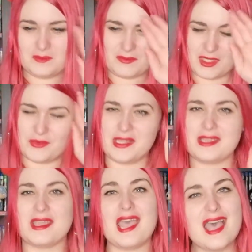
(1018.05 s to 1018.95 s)

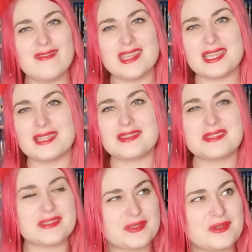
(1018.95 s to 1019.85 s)
wreaking havoc in the
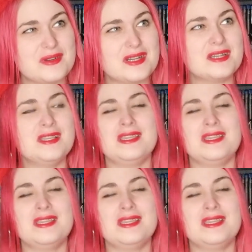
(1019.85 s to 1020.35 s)
store,